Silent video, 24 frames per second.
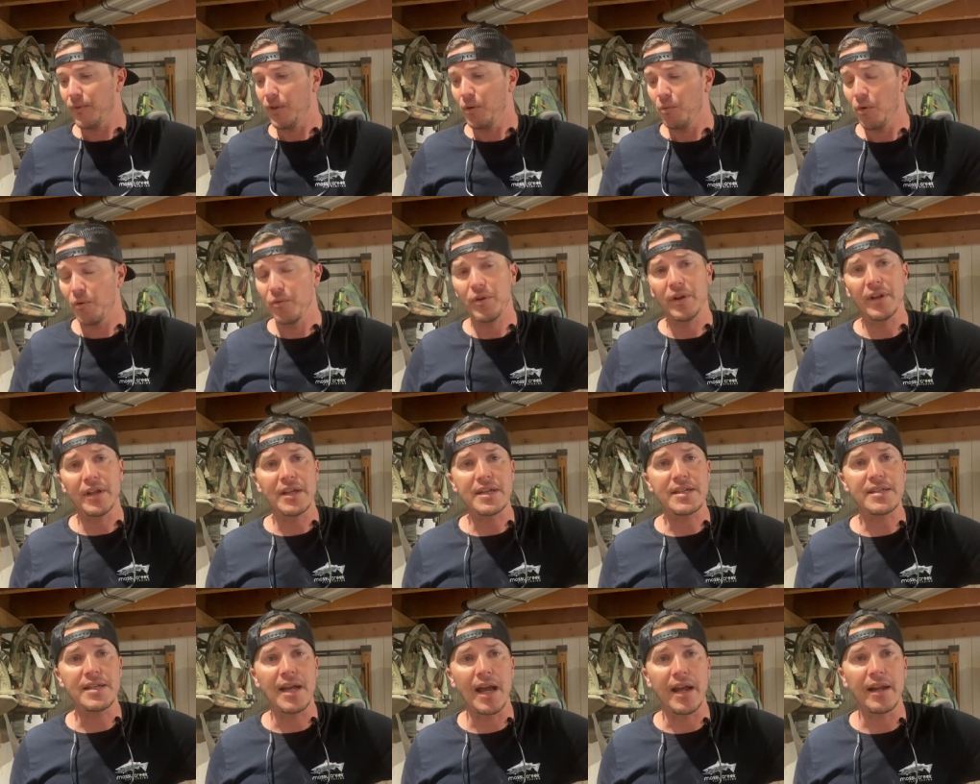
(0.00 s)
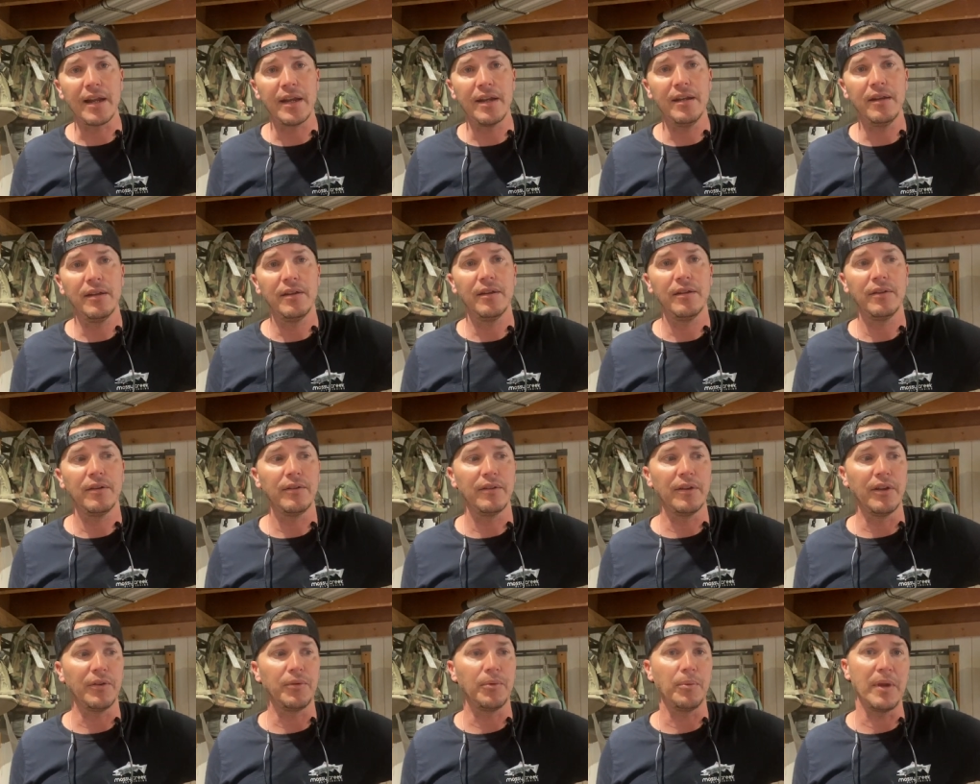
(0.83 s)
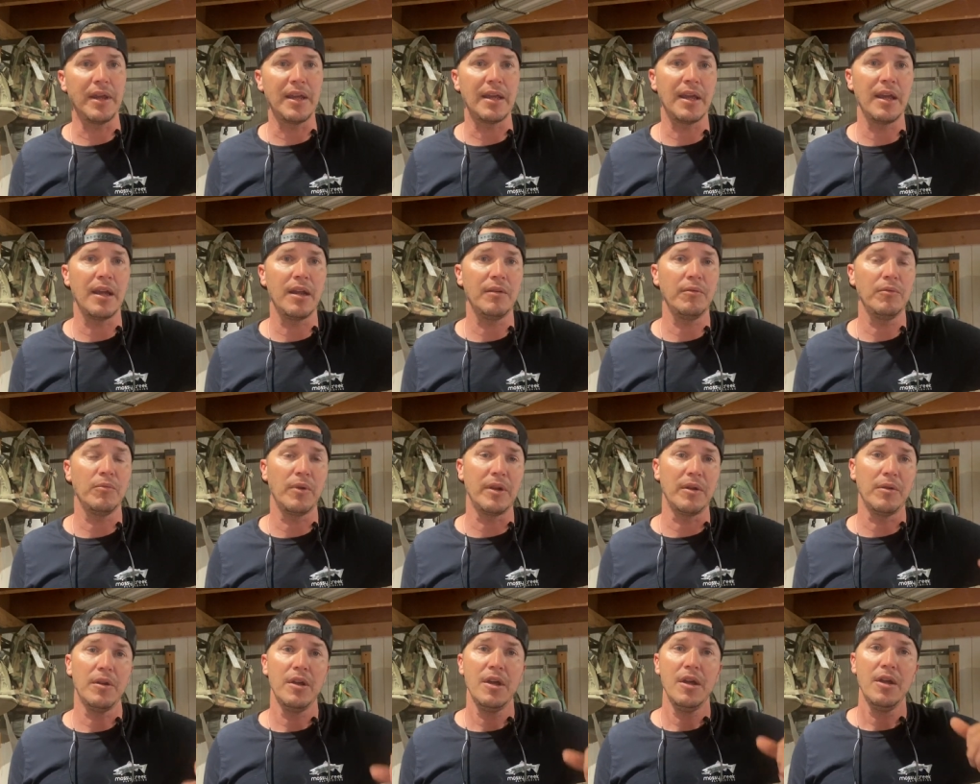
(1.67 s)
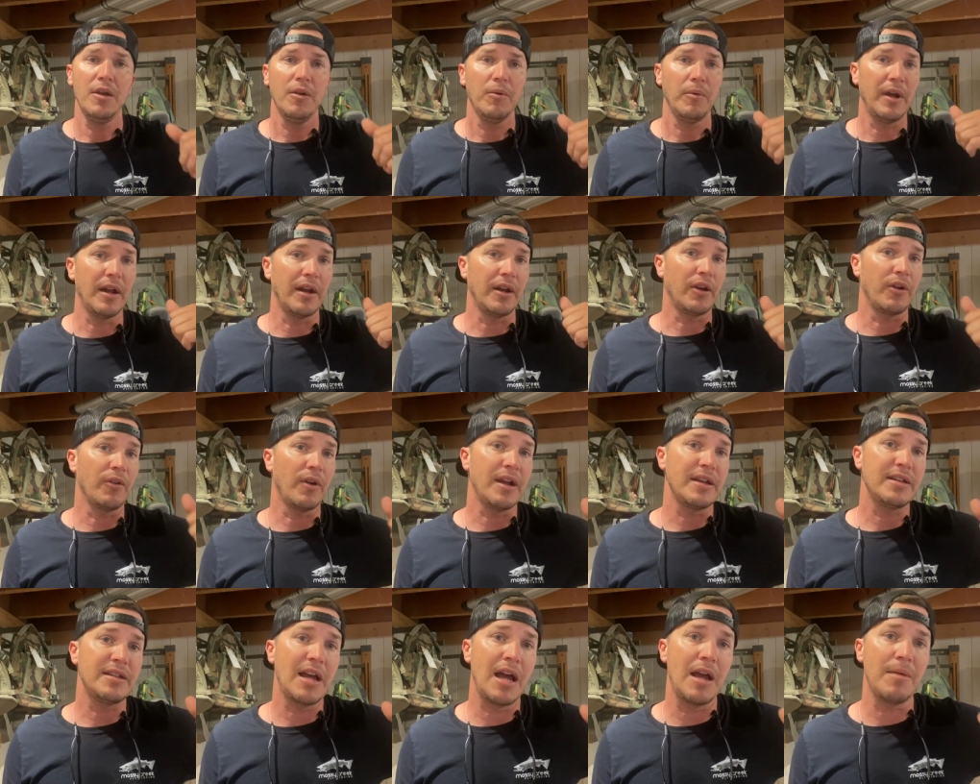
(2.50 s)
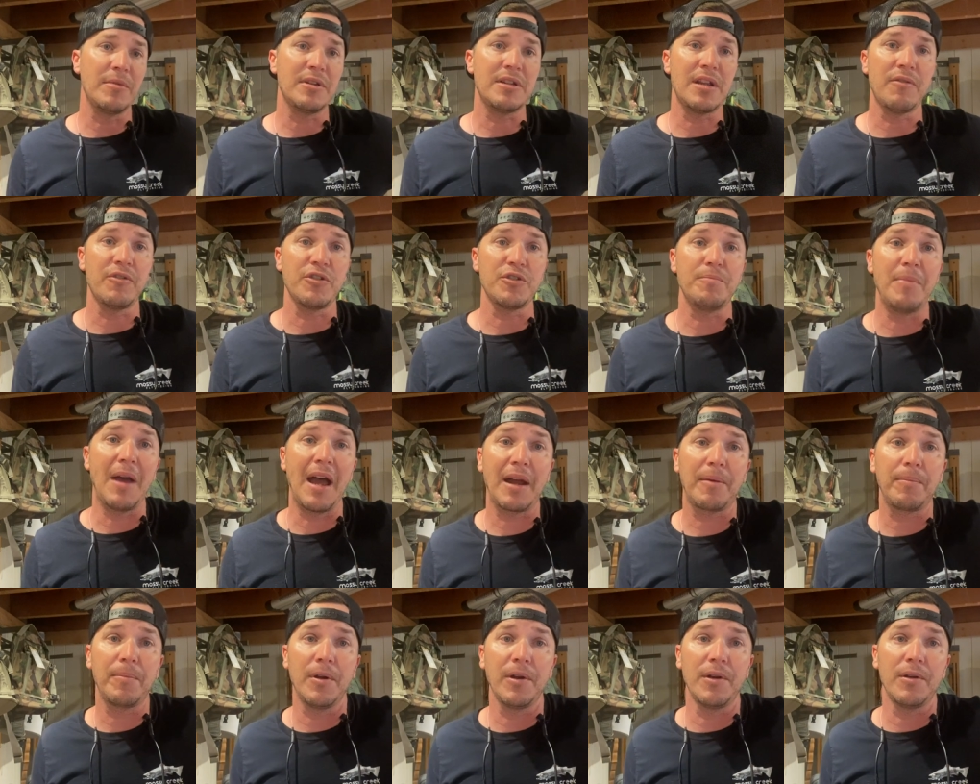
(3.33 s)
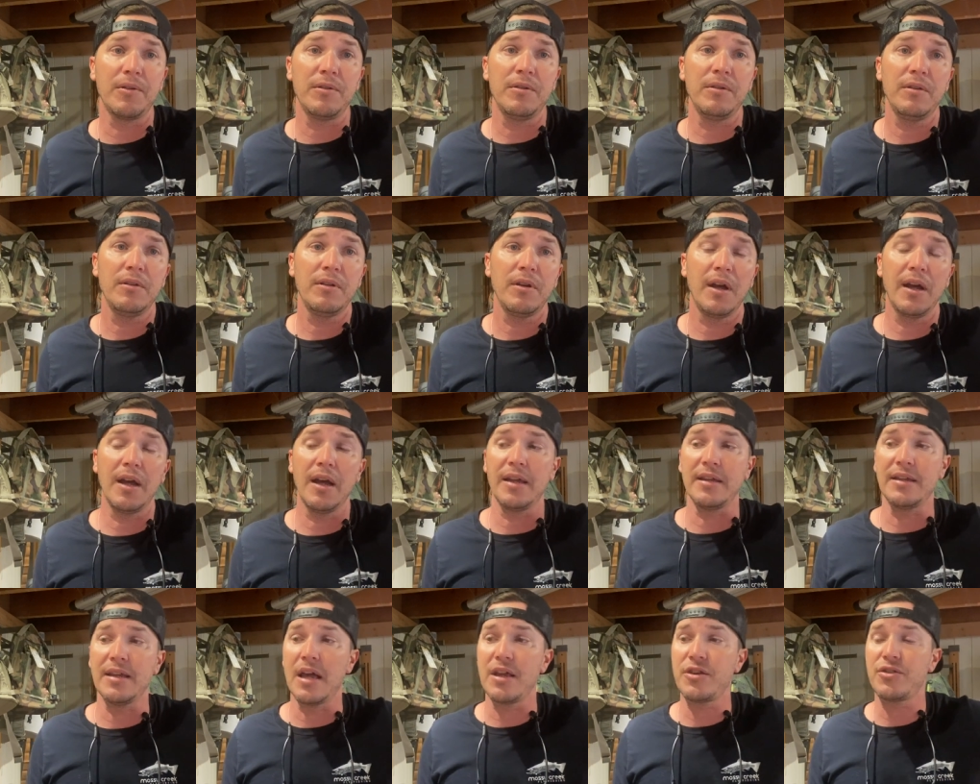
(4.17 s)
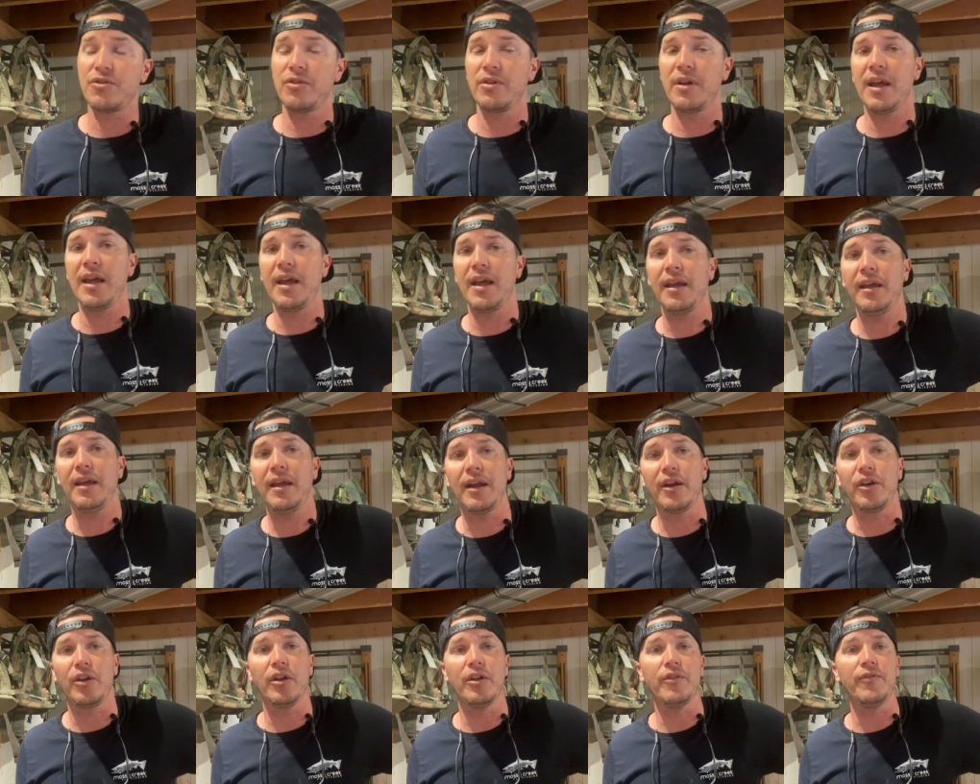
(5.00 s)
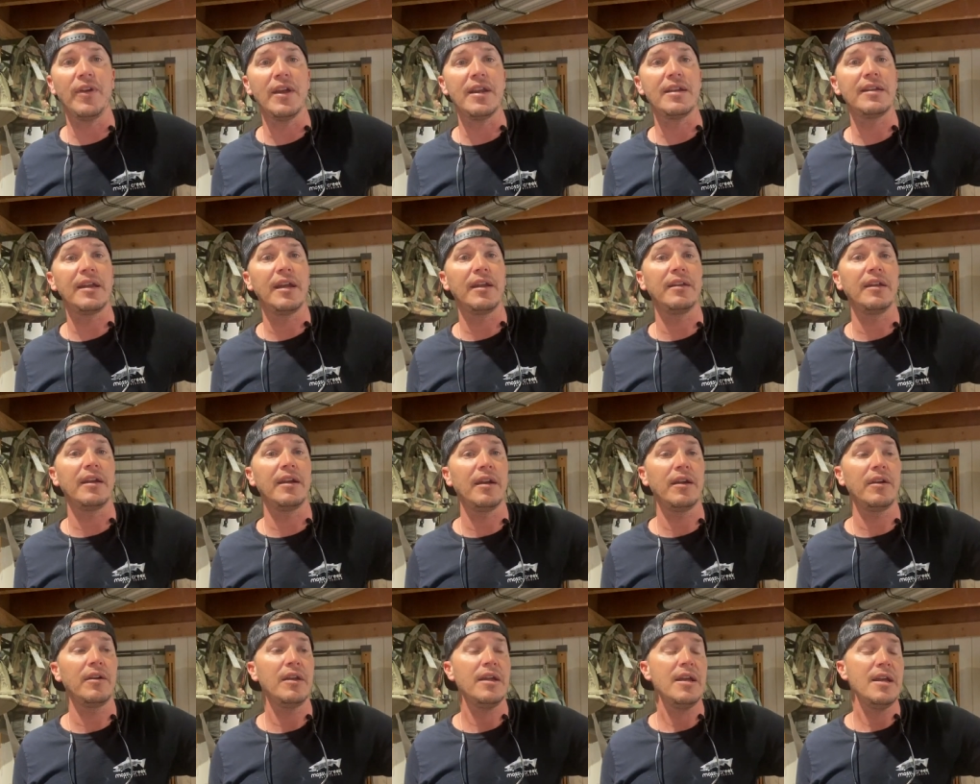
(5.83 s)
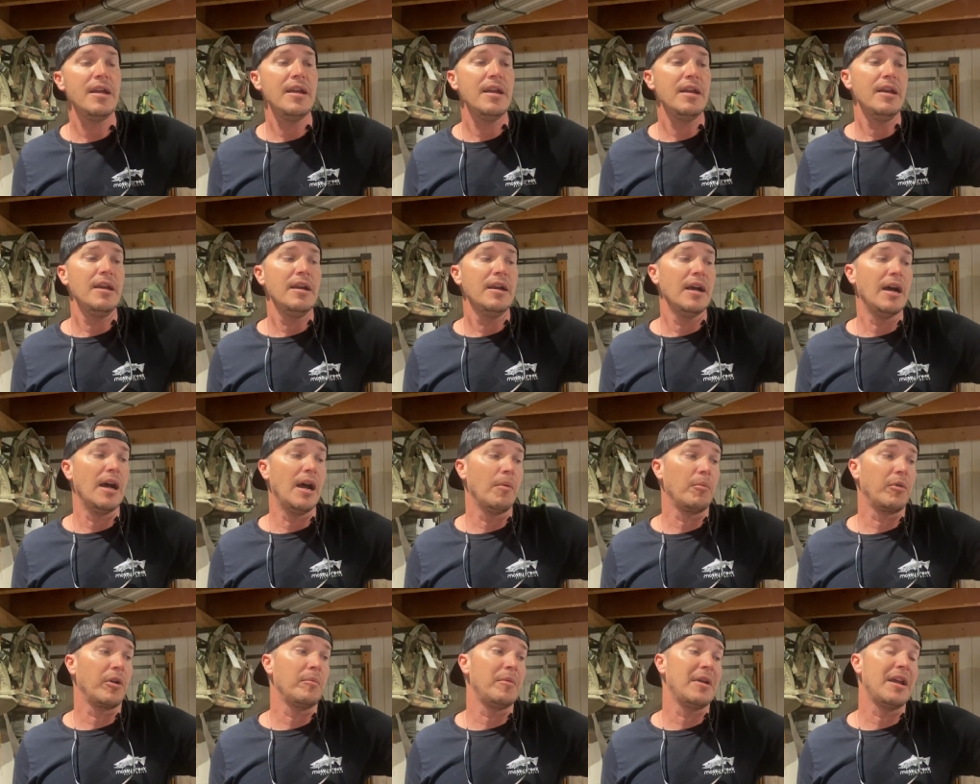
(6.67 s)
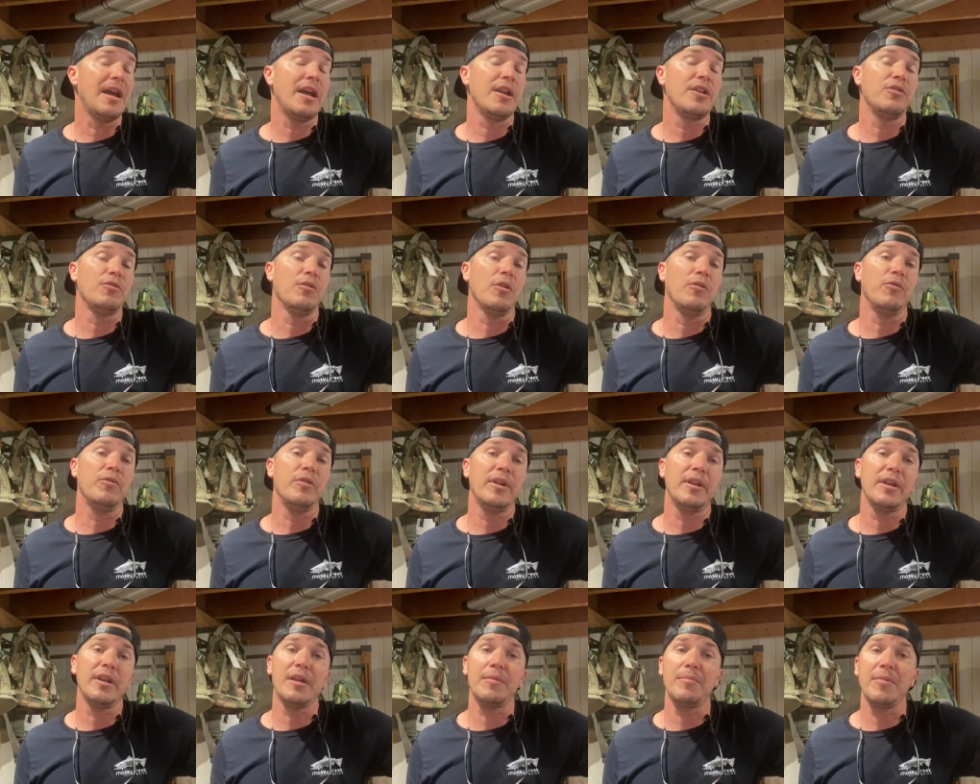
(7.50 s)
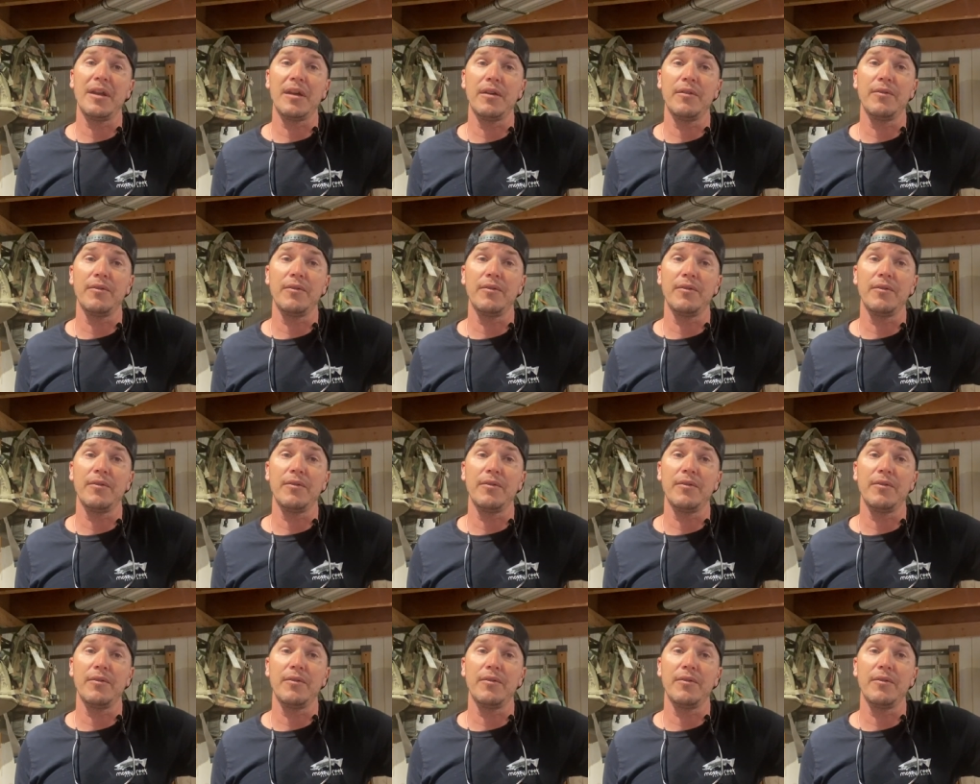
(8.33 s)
We're really excited this weekend. We, we had a great time at Devil's Backbone uh, yesterday, had a good event down there. Um, we're gonna be heading to a really big